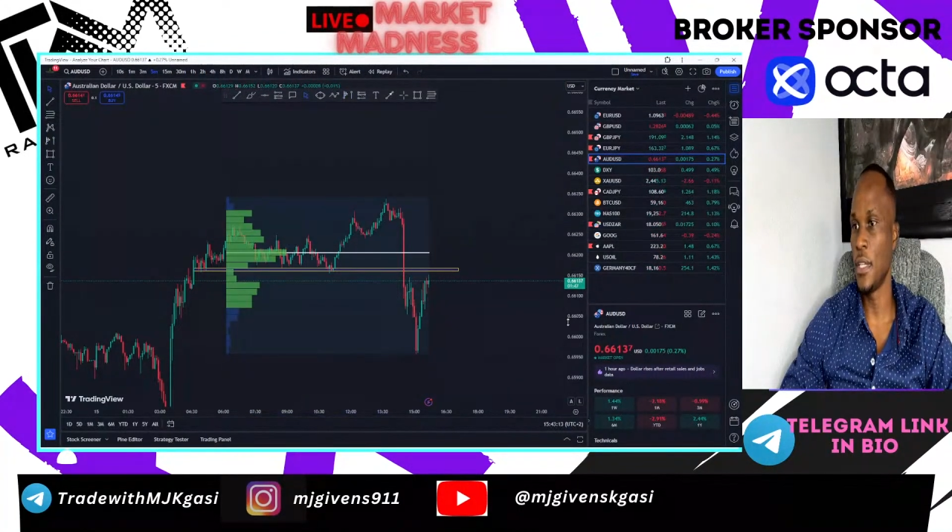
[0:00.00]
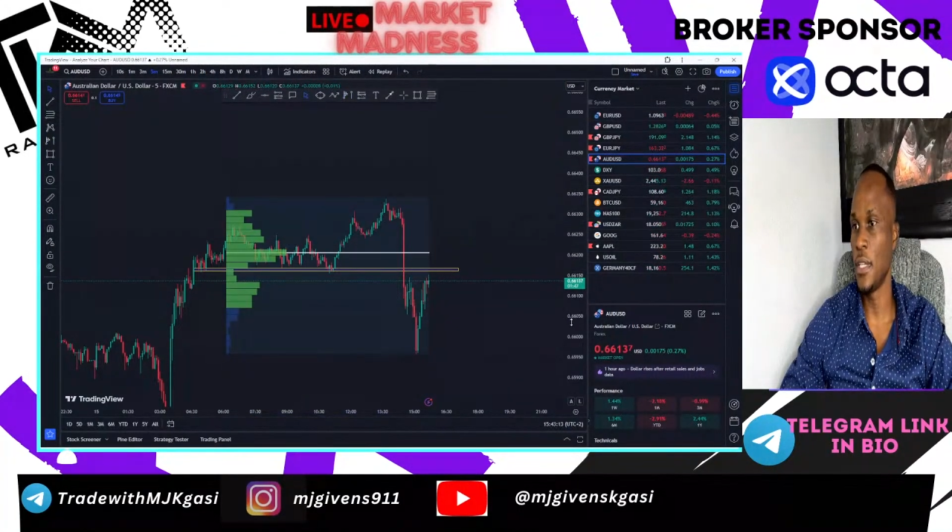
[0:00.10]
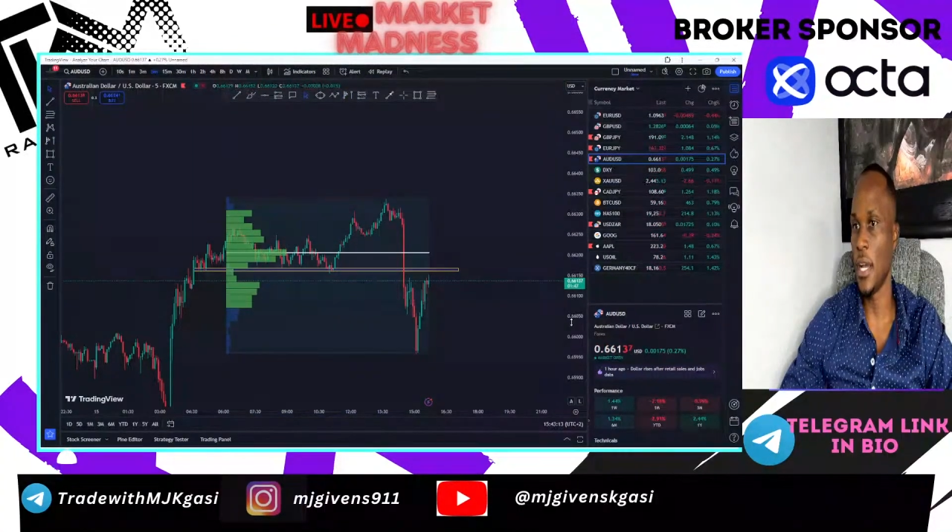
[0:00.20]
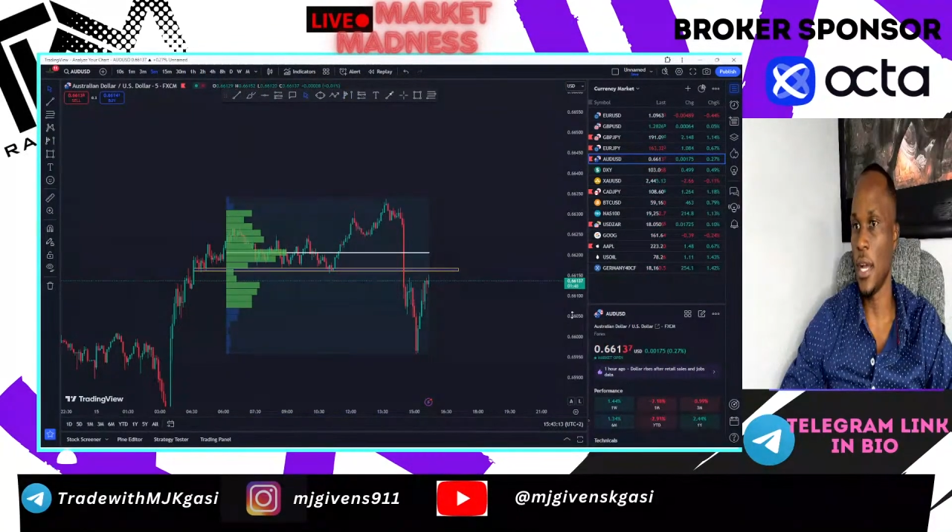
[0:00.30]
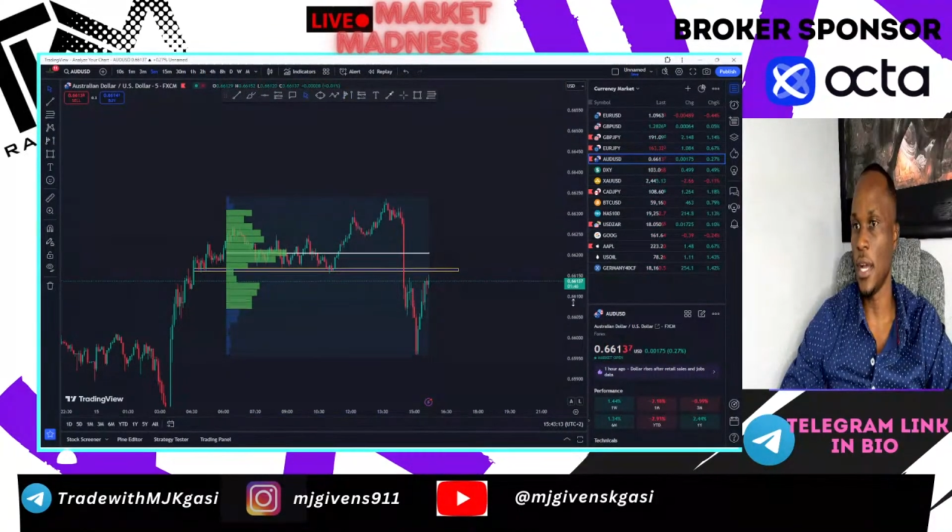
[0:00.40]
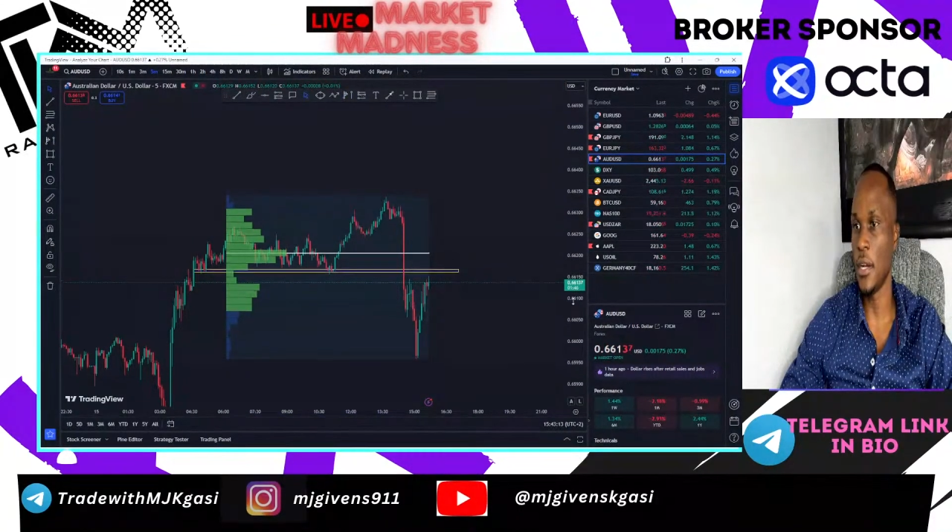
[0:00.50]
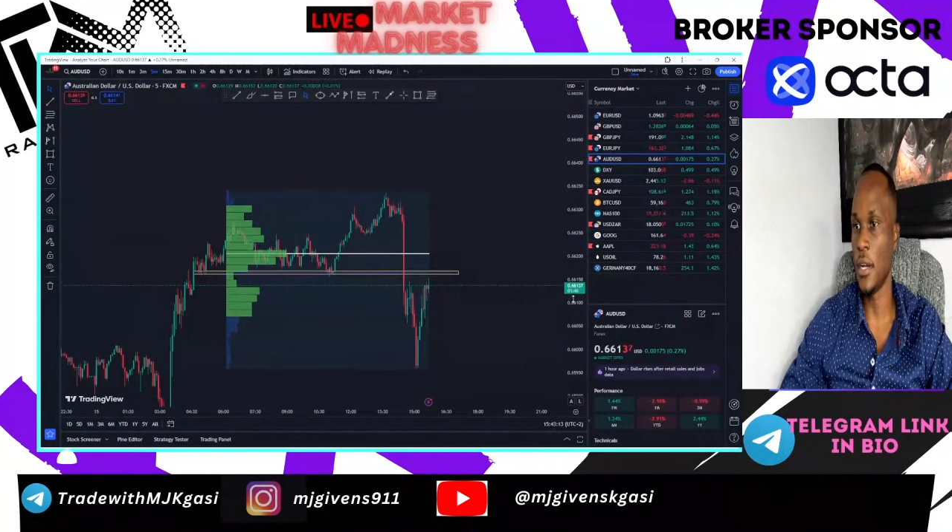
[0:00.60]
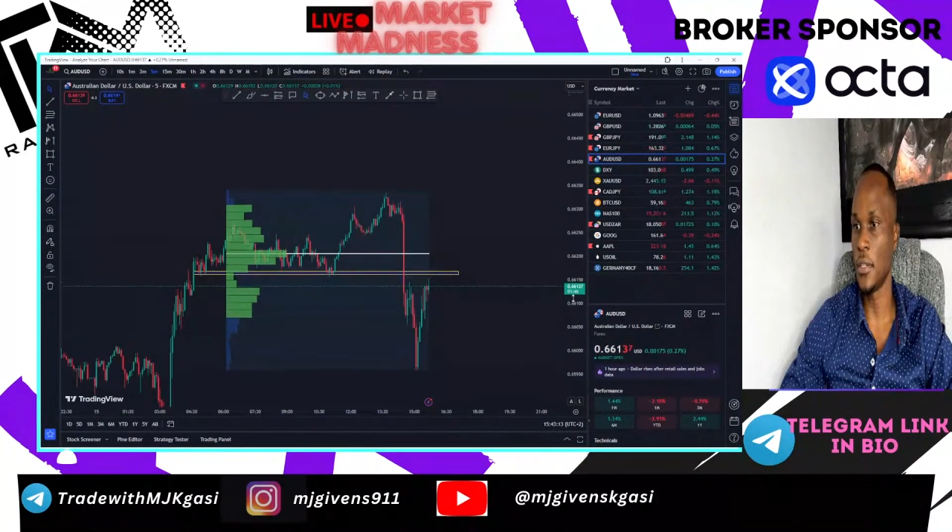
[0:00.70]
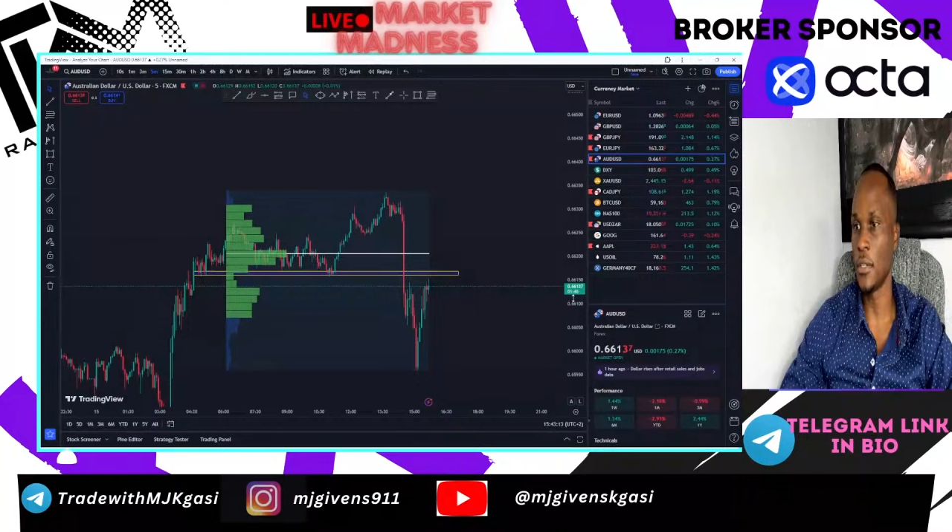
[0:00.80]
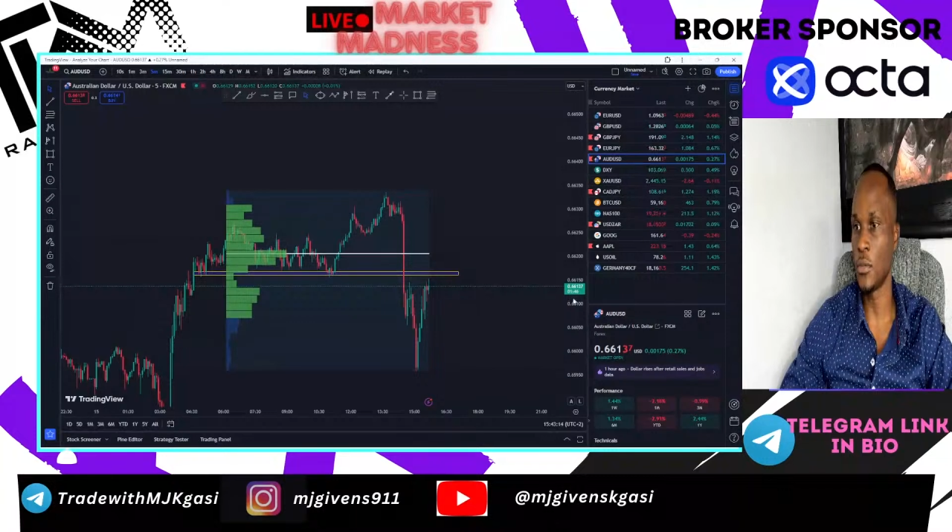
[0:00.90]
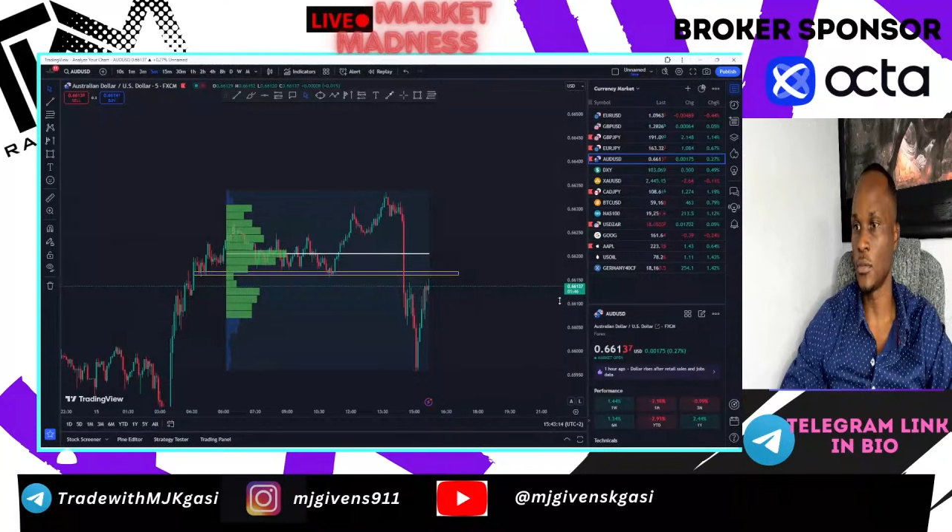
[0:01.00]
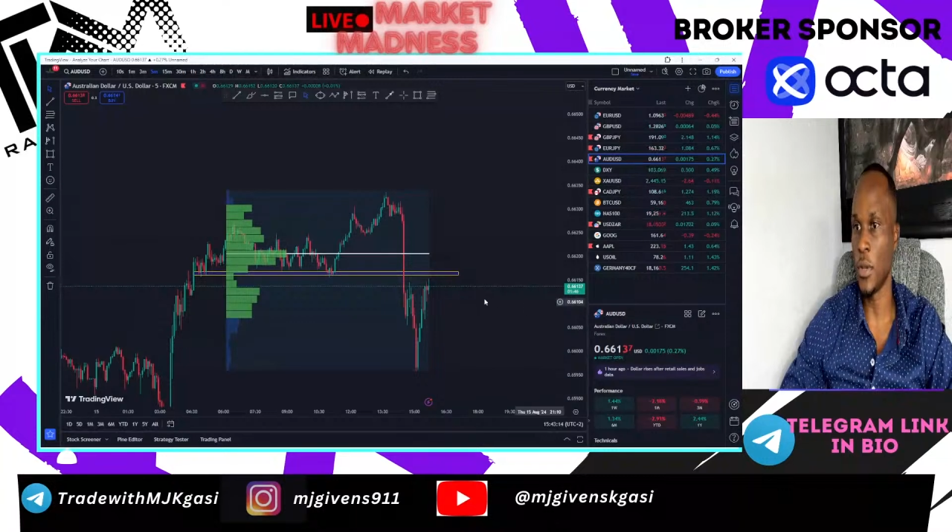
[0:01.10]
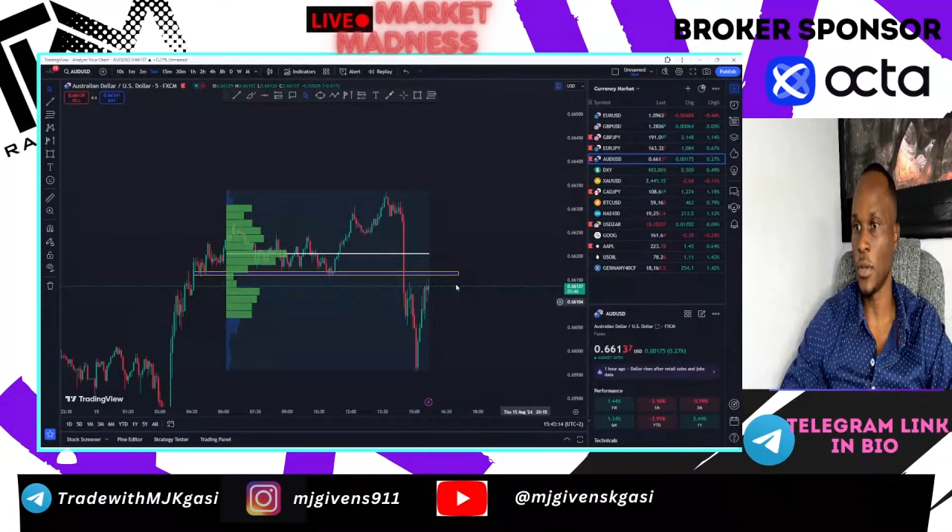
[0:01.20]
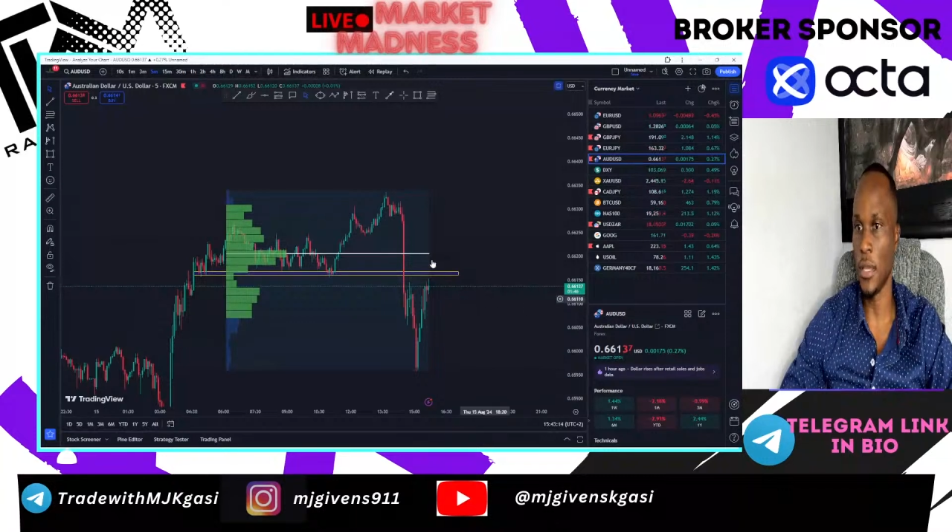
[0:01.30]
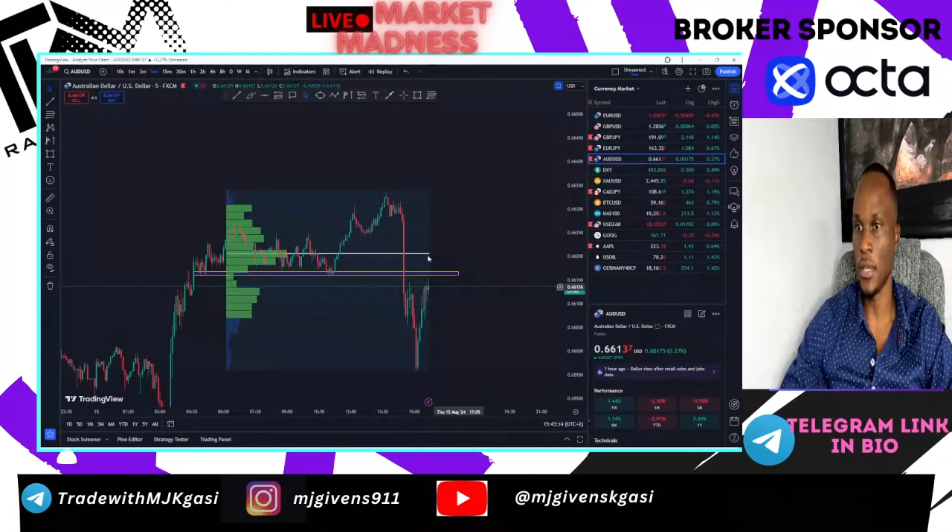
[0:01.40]
out where am
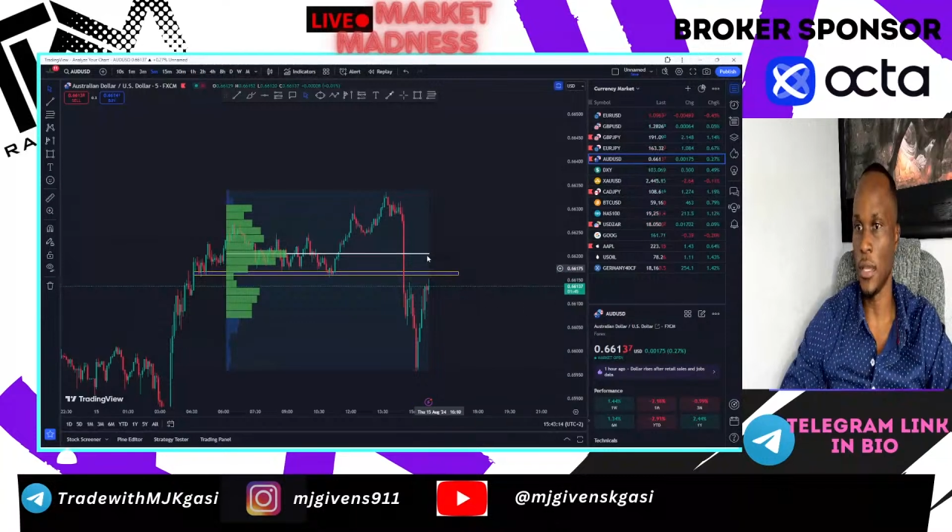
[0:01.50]
I.